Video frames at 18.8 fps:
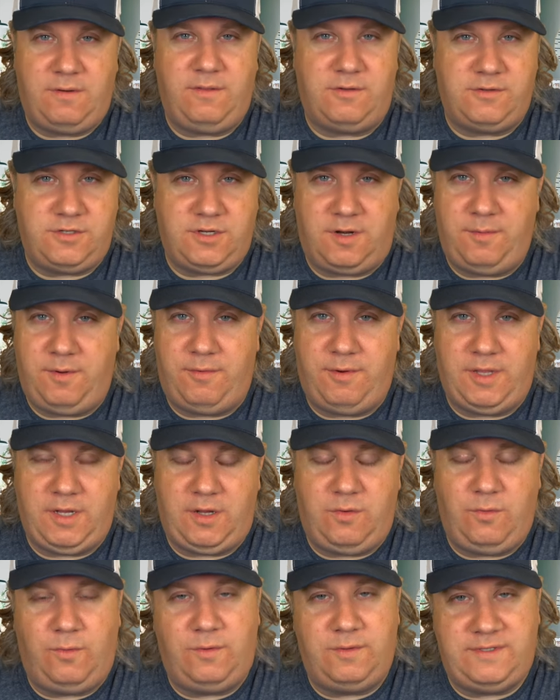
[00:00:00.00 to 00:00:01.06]
Those are going to be really
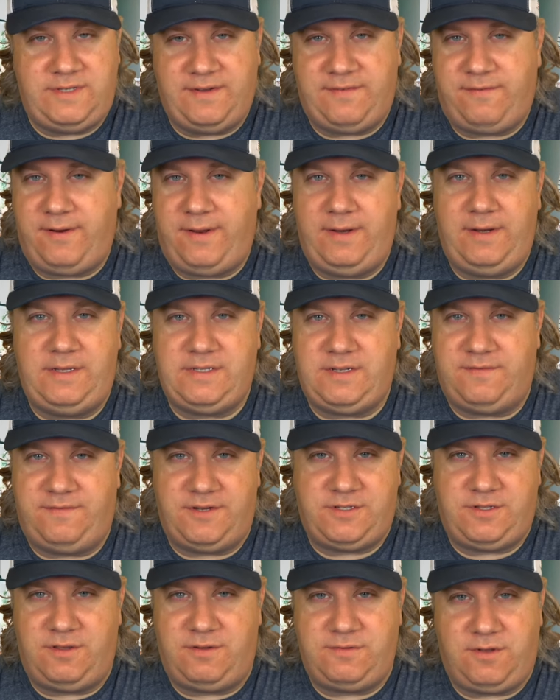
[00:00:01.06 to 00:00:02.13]
cool, different. He's going to
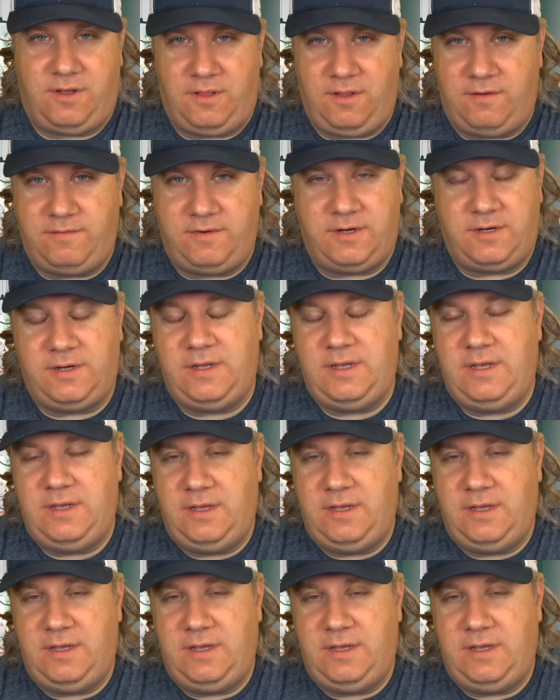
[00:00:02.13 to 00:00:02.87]
fish those all over